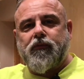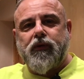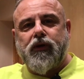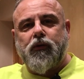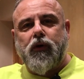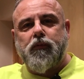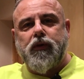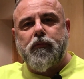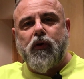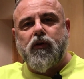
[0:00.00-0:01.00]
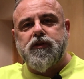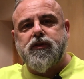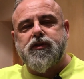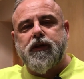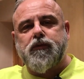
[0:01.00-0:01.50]
We're going to open the box and
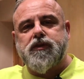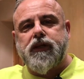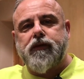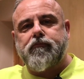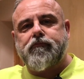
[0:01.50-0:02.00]
see what's in it.